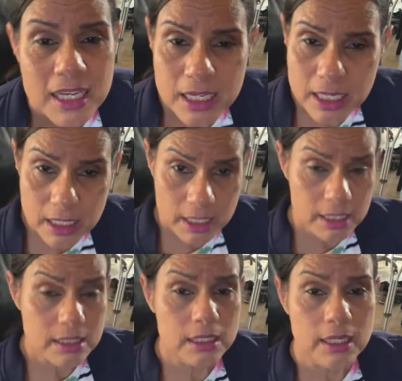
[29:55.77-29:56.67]

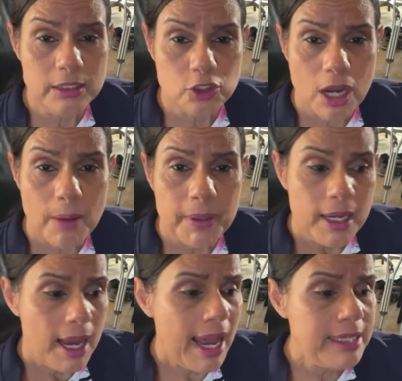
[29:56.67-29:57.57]
He's a nut job.
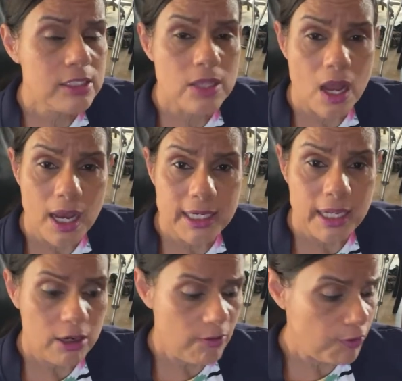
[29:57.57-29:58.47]
I saw an
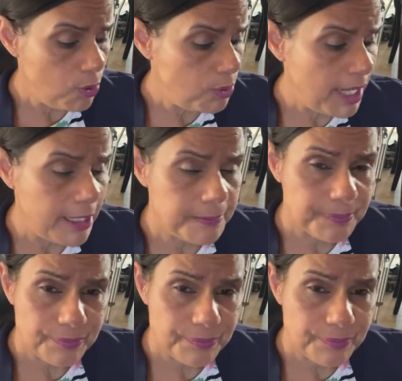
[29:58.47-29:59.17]
interview that,